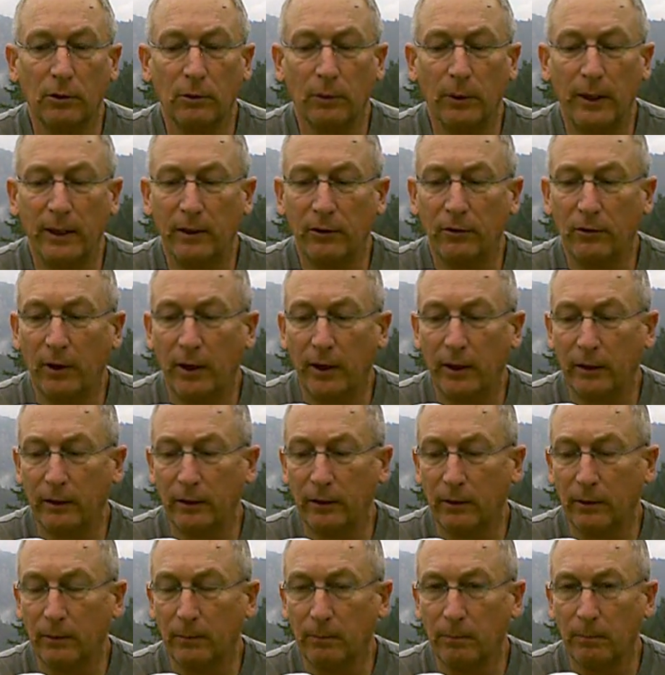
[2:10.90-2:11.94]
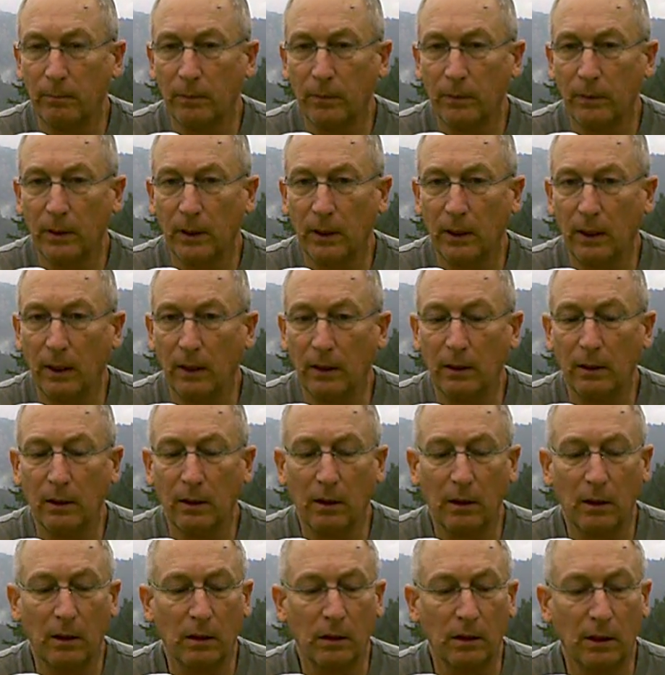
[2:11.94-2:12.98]
red tractor. And
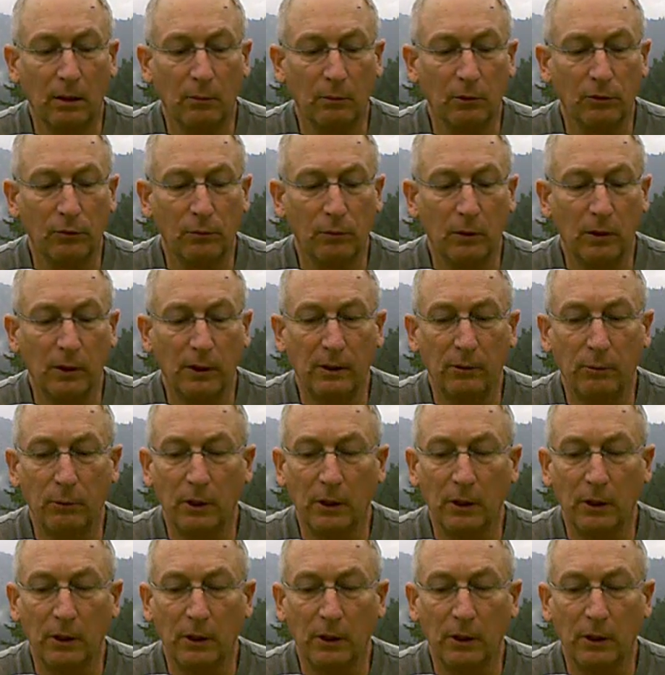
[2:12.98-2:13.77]
the thing was really